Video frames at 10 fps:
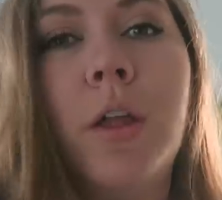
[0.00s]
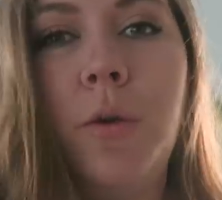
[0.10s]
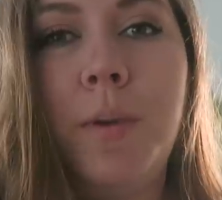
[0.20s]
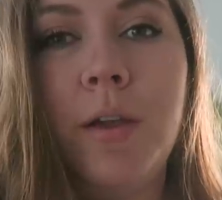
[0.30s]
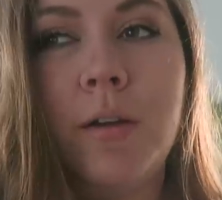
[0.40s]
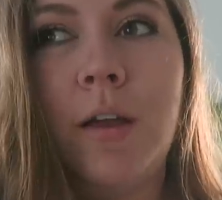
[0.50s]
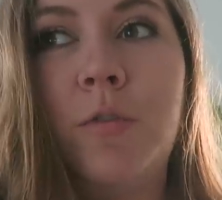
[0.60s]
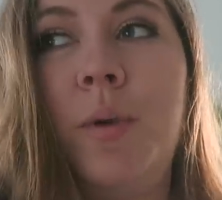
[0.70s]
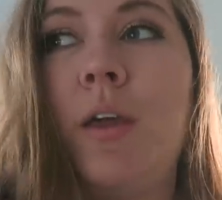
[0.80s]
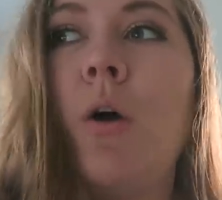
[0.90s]
can you be here
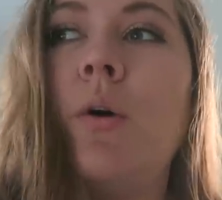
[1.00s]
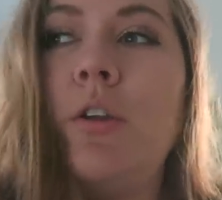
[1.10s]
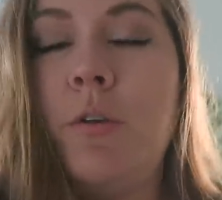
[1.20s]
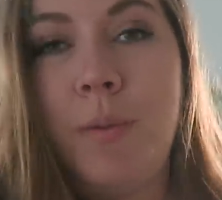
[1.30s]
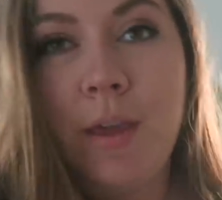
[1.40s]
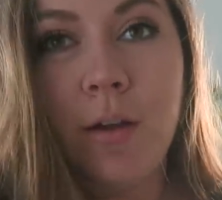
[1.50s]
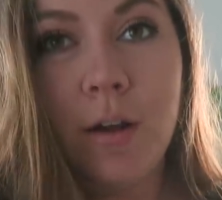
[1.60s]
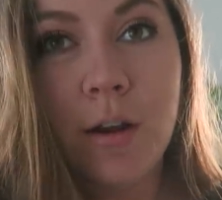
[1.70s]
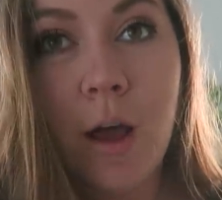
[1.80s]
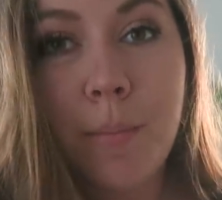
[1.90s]
next week? Oh, can you be
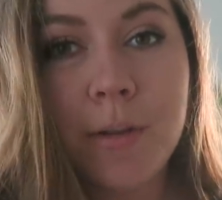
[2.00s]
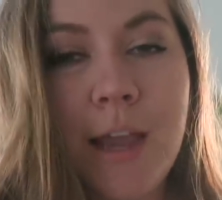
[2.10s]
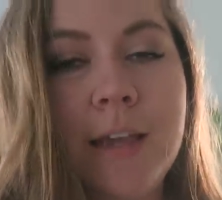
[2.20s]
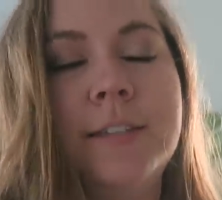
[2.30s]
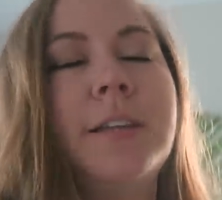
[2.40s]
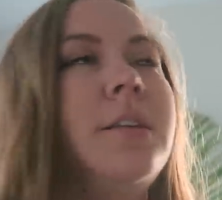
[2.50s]
here in a couple days?